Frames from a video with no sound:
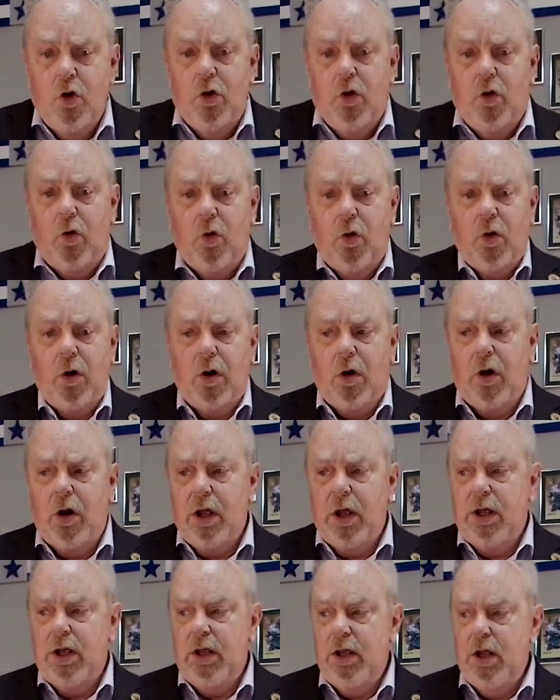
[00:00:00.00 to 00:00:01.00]
Or
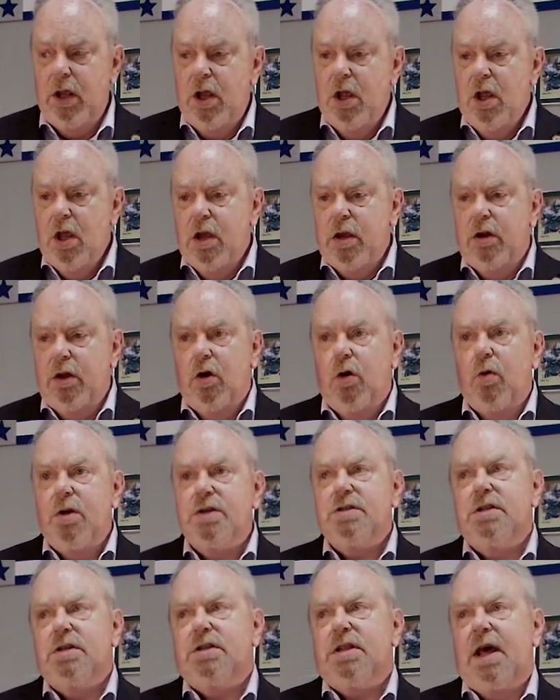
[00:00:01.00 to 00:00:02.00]

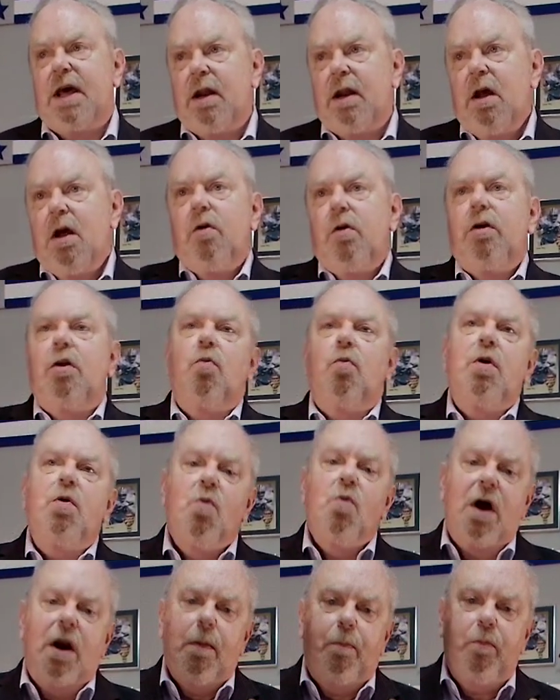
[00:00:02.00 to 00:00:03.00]
is it that we
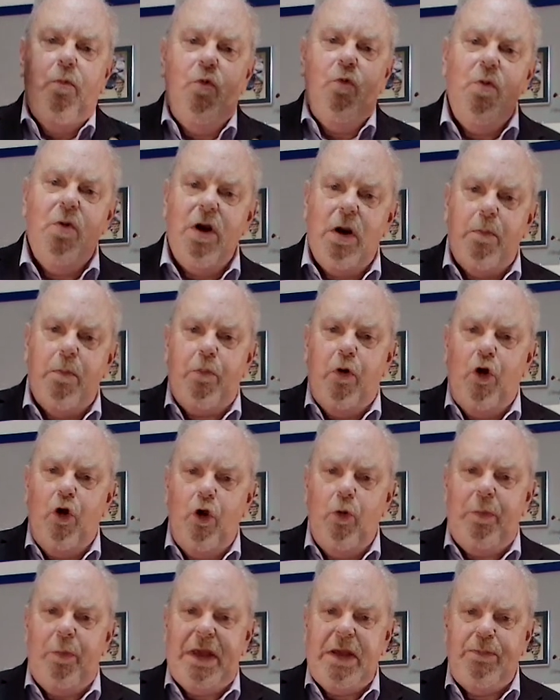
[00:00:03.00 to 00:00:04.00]
want to
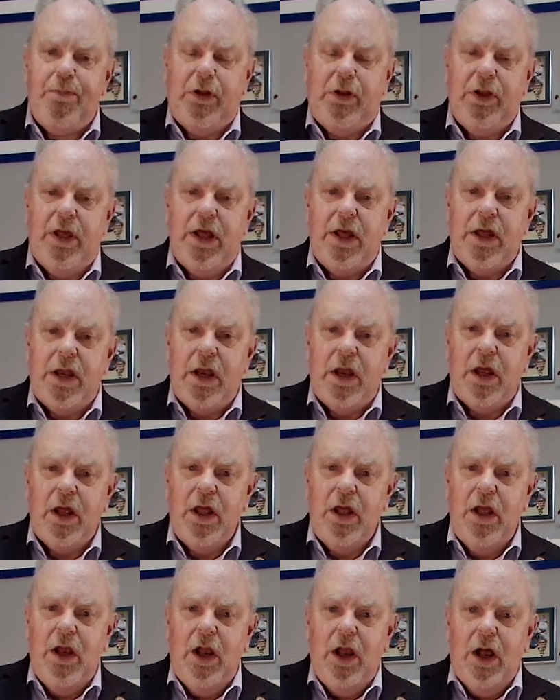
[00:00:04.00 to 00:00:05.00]
pull people in
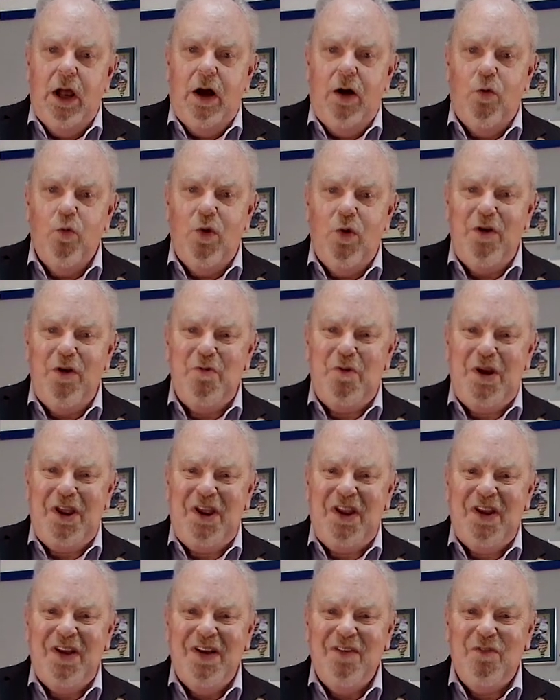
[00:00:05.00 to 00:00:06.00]
when
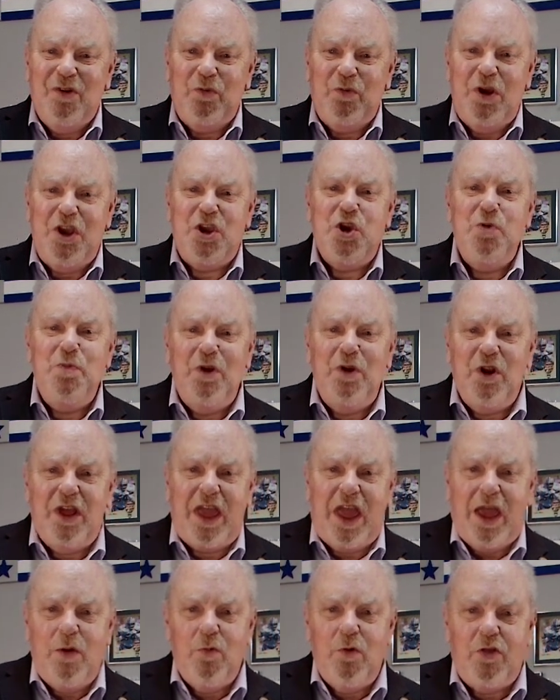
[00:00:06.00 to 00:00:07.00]
we
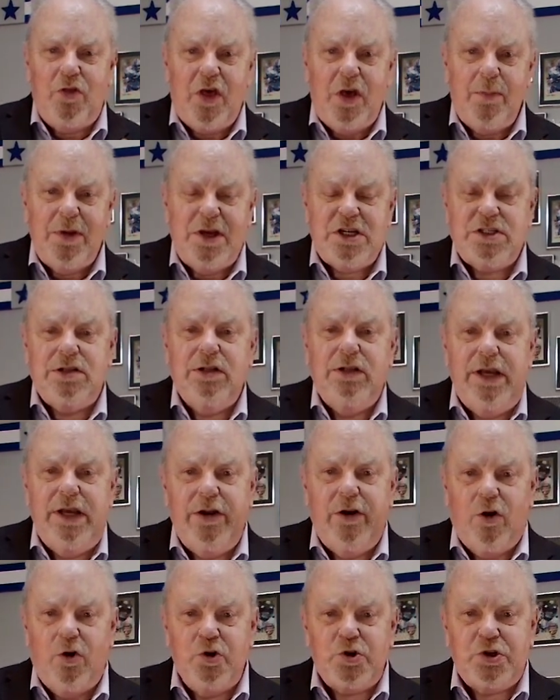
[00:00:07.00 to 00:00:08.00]
communicate with them as
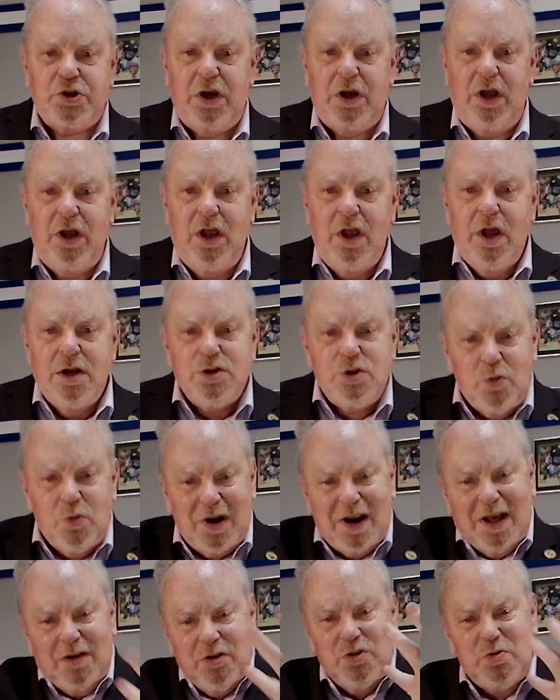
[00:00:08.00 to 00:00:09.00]
leaders? Do you
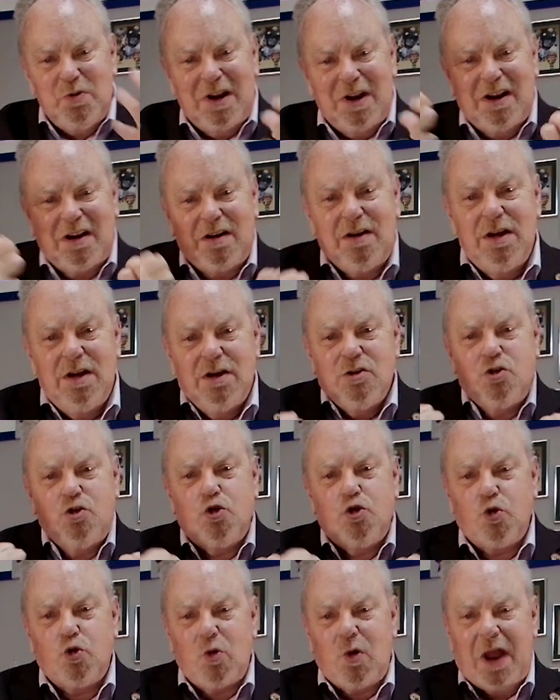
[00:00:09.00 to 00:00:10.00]
want to
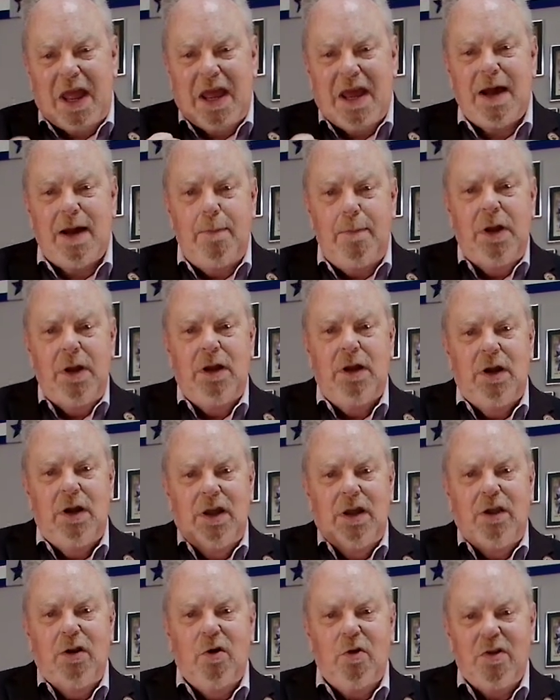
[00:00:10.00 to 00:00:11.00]
grab
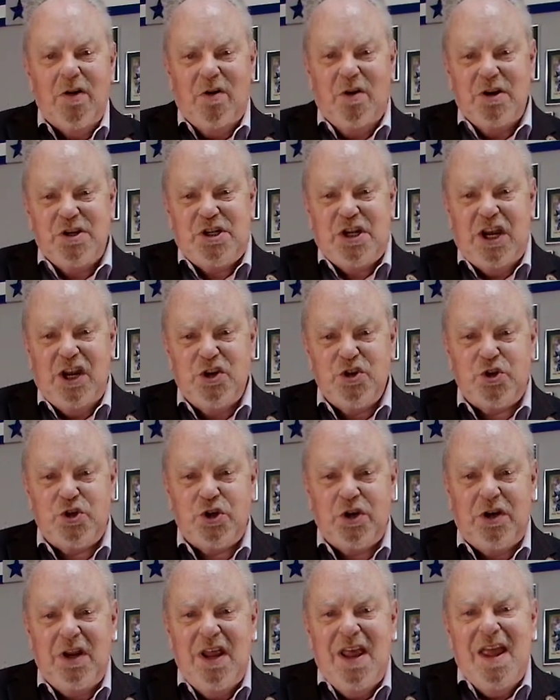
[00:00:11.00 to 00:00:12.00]
their
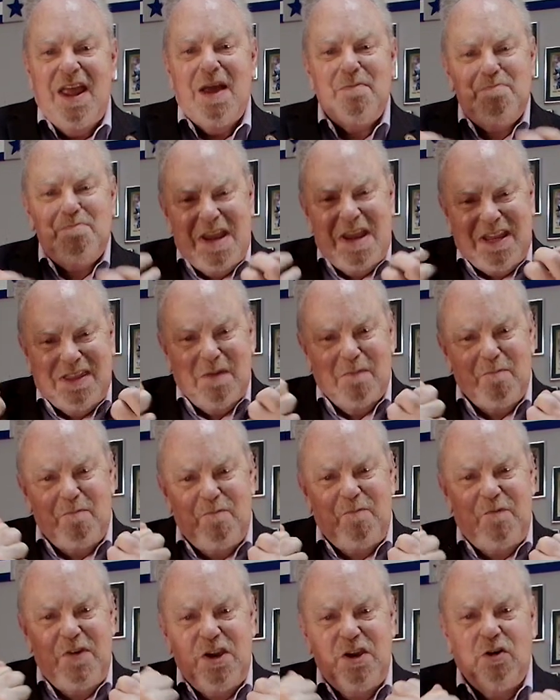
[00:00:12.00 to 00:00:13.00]
attention and make them
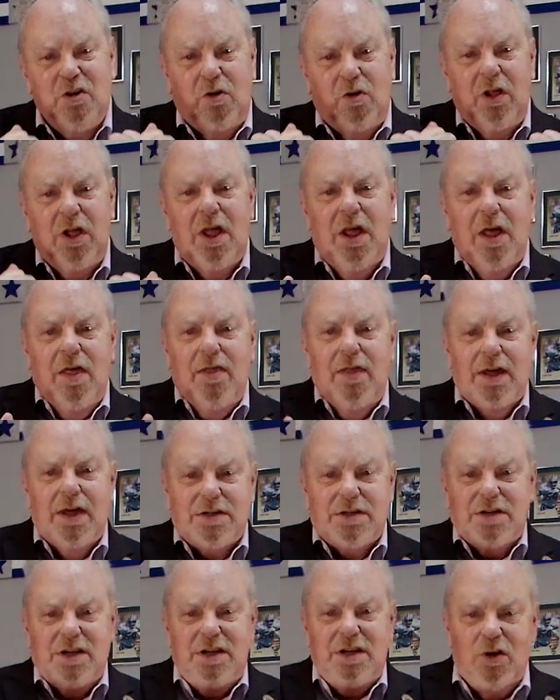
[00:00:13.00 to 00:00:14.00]
feel
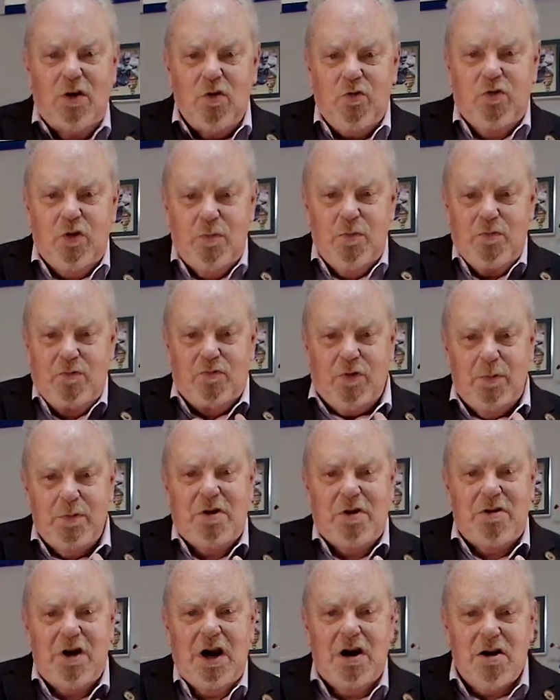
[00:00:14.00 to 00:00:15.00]
that from
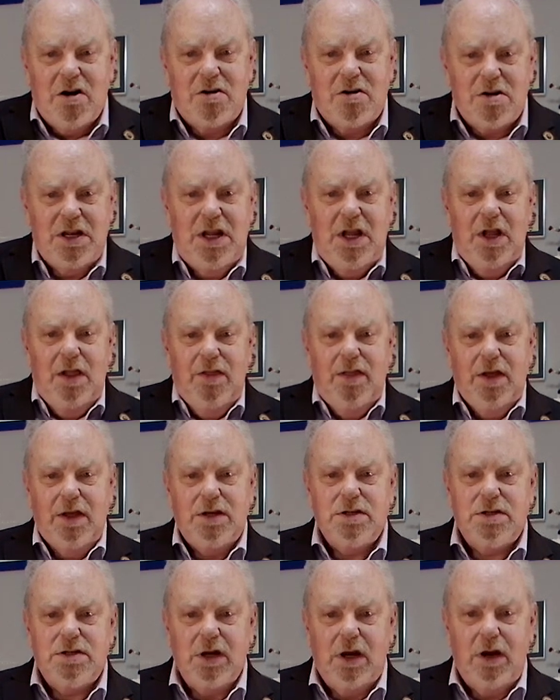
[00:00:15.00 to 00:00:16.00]
their heart
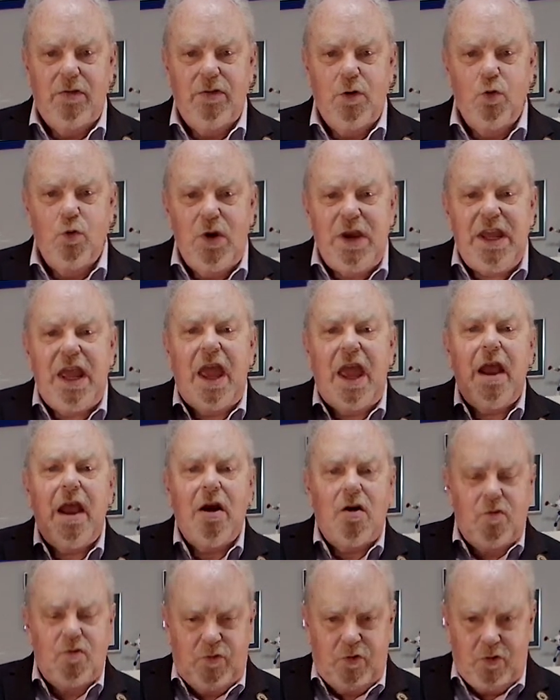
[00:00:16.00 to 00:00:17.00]
that we
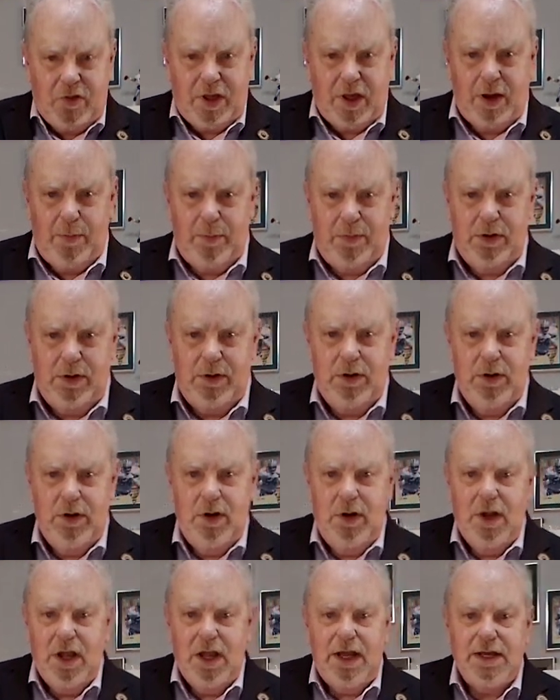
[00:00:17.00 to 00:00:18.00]
care for them
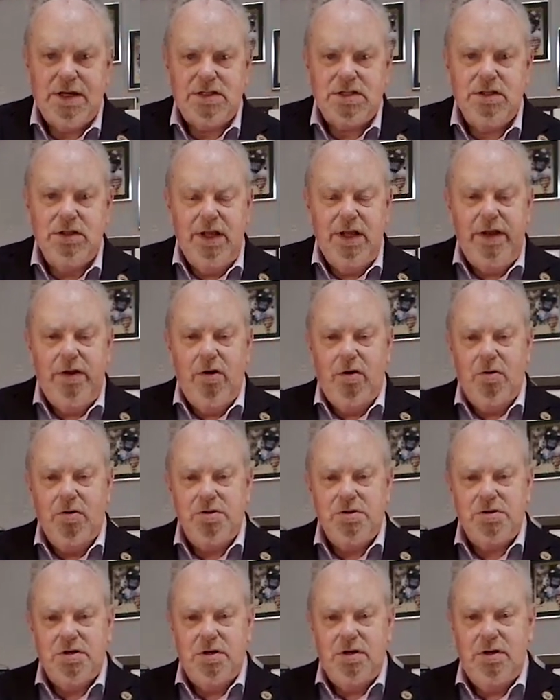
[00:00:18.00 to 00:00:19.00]
as
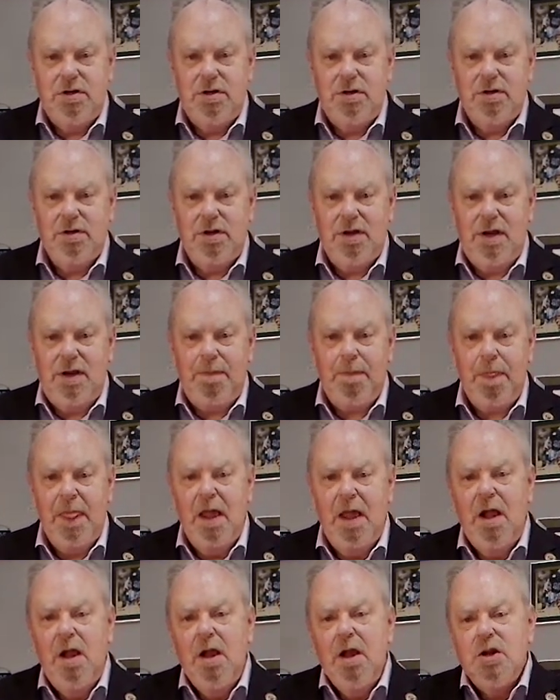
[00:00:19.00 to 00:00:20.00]
leaders? Okay,
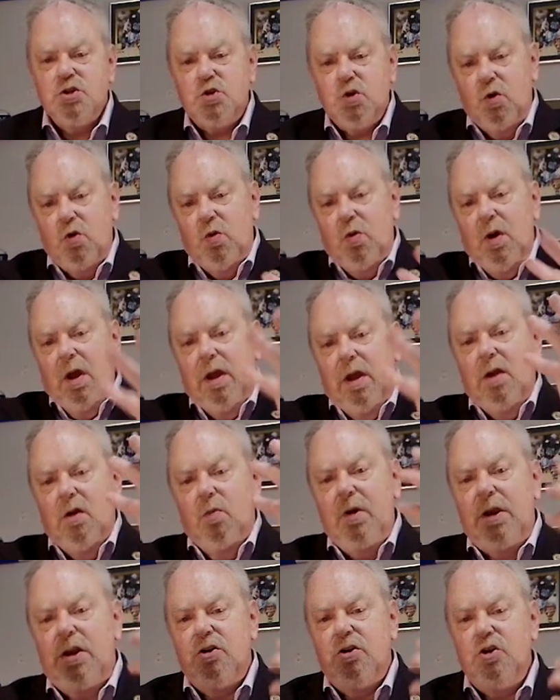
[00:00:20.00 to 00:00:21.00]
so
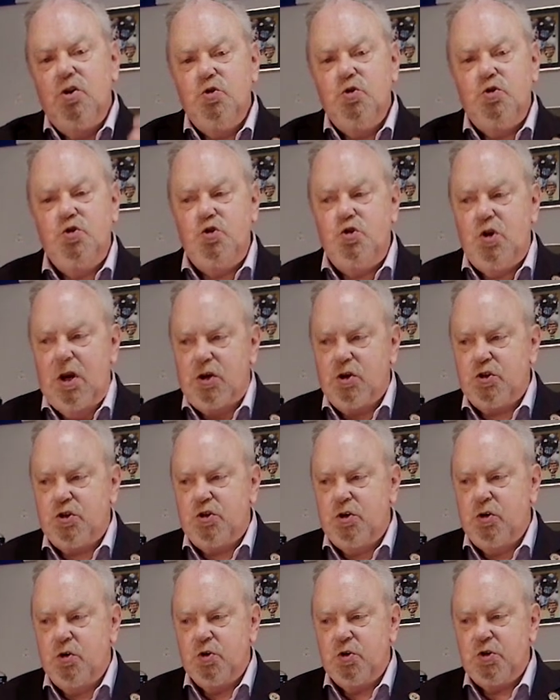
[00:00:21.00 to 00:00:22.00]
we use
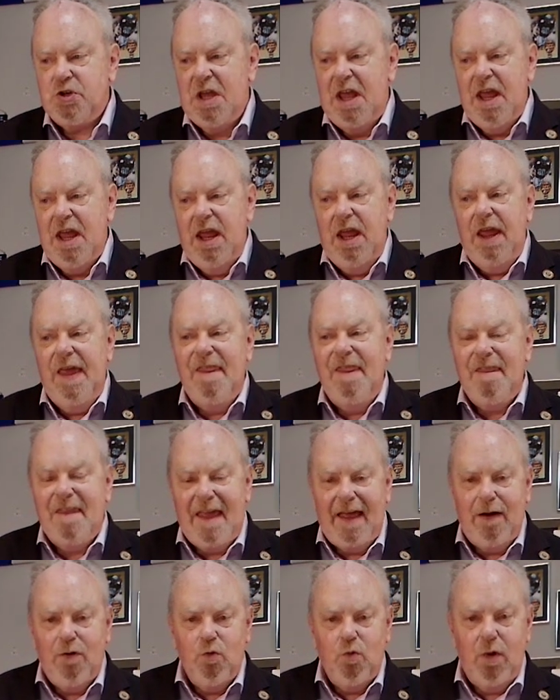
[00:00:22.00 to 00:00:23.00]
gestures in
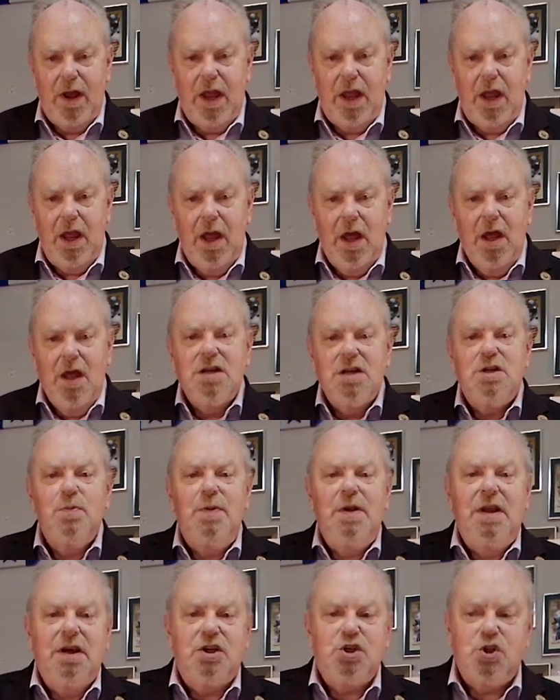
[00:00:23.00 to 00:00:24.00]
that way to
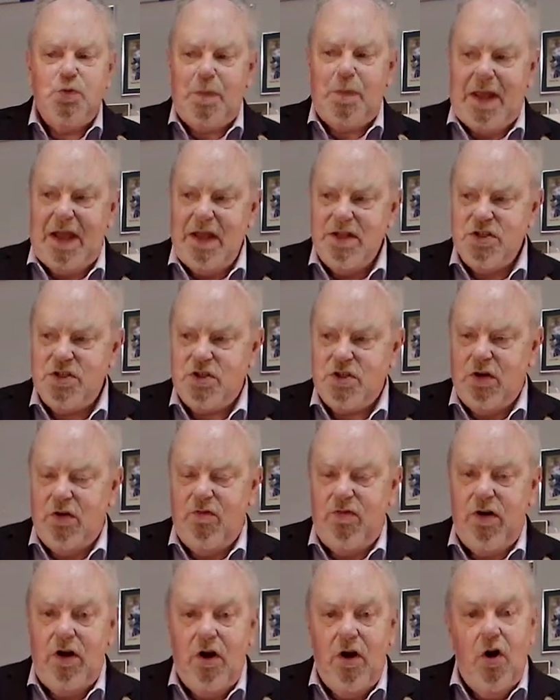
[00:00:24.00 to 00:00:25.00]
be
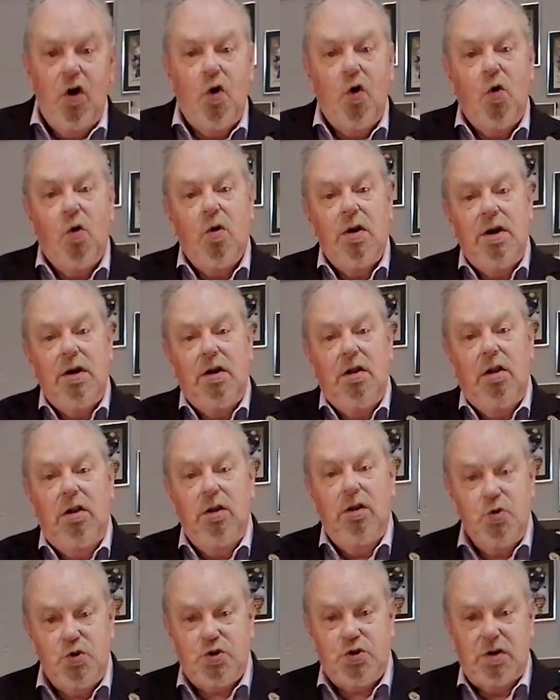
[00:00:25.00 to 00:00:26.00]
expansive or
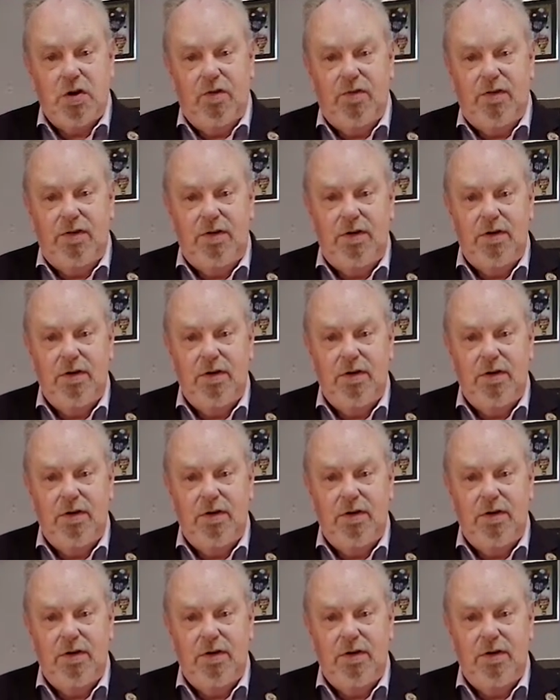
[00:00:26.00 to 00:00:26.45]
inclusive.